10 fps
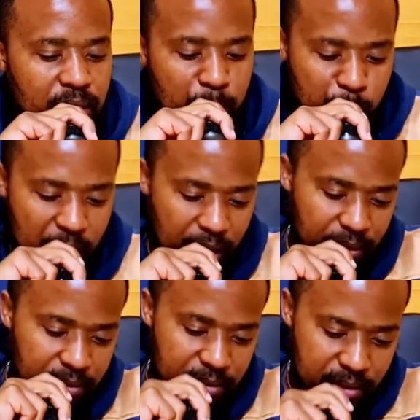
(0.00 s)
Keep
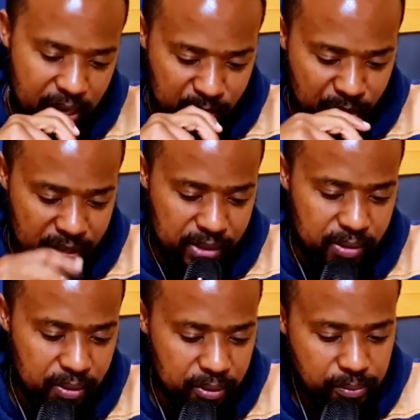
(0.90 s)
reading. Next verse.